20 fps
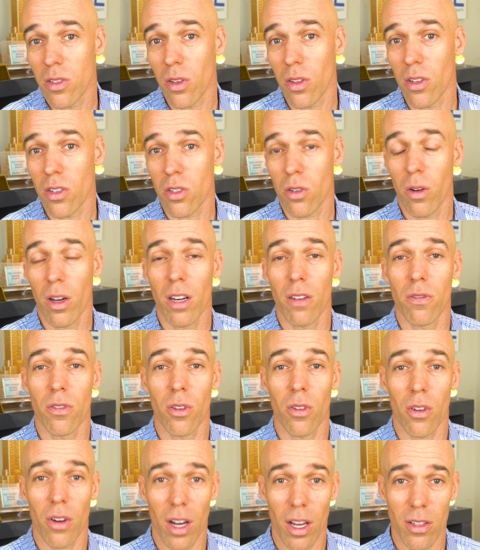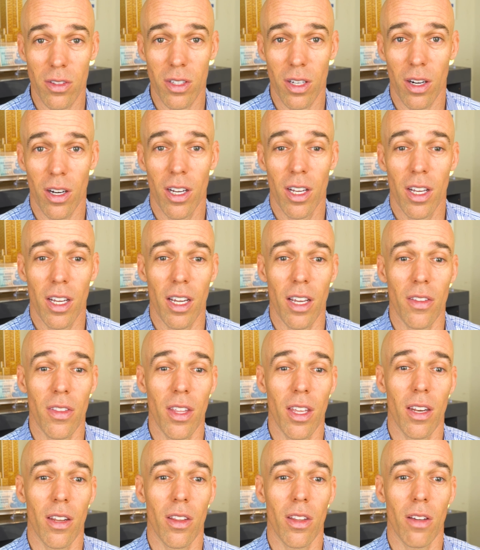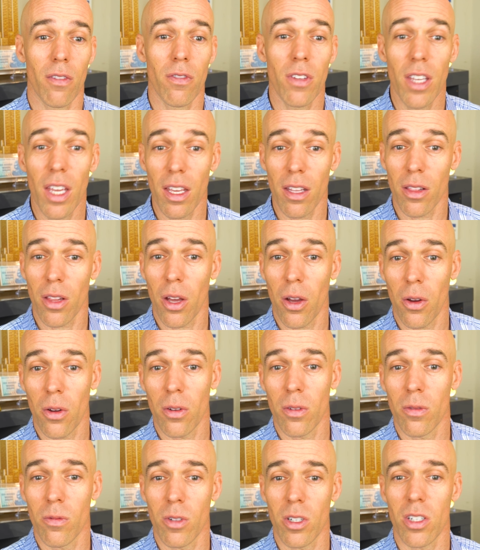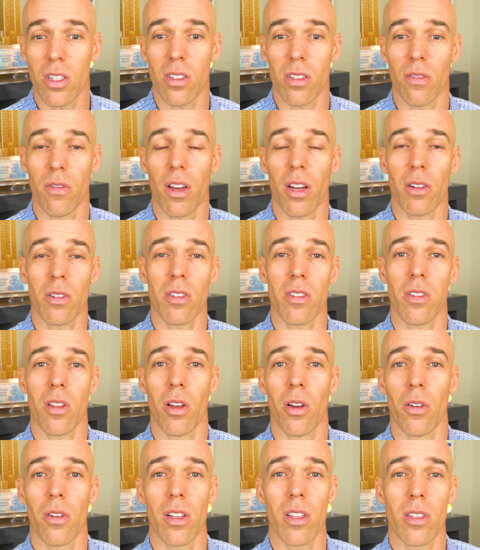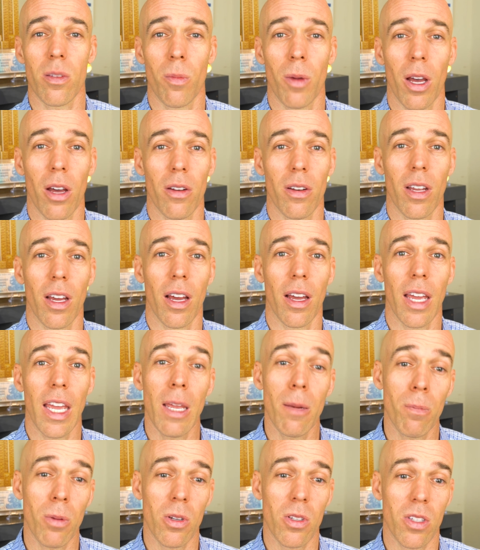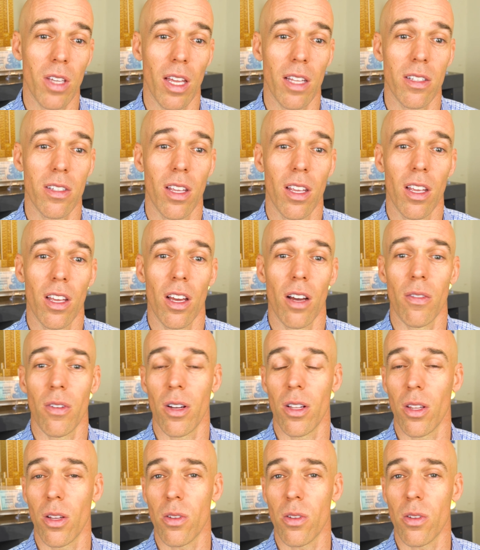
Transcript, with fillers: So there's quite a few that are out there. And then a VA loan, which is a veteran's loan, it's about uh, 8% of all